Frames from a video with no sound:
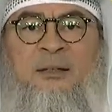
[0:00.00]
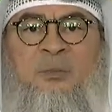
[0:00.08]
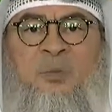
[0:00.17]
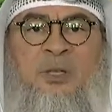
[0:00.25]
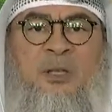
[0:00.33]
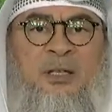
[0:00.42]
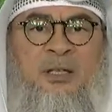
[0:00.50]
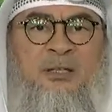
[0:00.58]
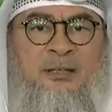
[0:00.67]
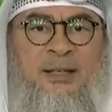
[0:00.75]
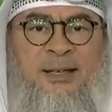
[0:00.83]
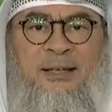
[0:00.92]
with
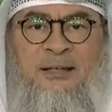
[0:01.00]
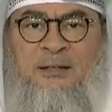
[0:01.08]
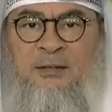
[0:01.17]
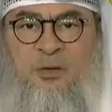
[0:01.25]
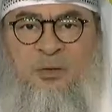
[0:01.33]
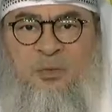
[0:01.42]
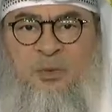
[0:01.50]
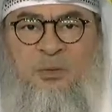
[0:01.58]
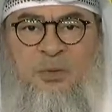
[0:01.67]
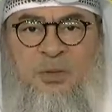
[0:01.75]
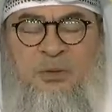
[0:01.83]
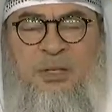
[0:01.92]
these leggings or
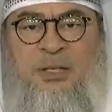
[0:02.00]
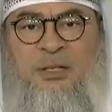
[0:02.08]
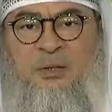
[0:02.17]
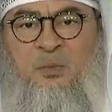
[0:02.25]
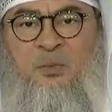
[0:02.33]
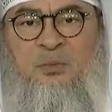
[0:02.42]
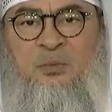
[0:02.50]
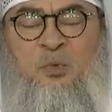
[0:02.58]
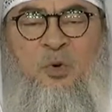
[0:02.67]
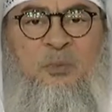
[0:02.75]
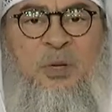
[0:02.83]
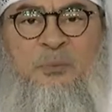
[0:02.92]
with these
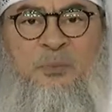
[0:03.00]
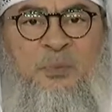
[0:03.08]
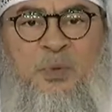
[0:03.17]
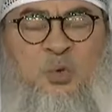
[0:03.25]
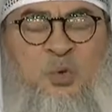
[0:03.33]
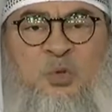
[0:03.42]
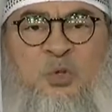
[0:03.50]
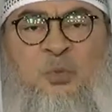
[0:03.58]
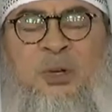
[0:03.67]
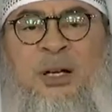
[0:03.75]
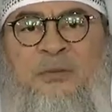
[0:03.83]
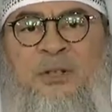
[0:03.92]
warm-up suits
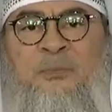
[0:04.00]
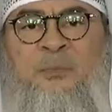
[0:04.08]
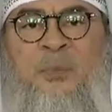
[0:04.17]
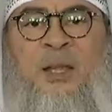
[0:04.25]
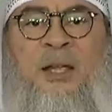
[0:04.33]
or whatever,